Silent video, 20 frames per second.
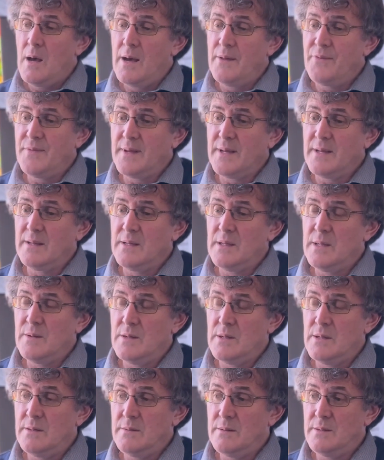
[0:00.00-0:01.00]
I think
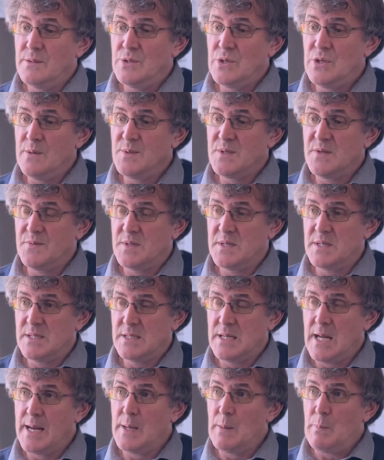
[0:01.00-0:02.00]
in terms of
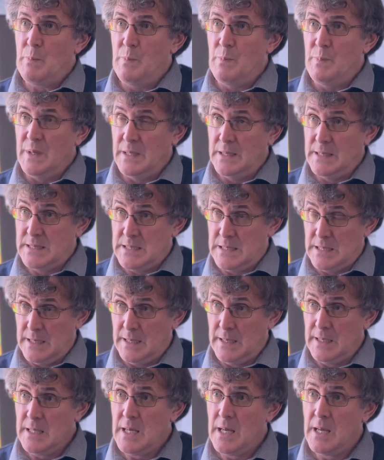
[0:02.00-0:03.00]
sustainability,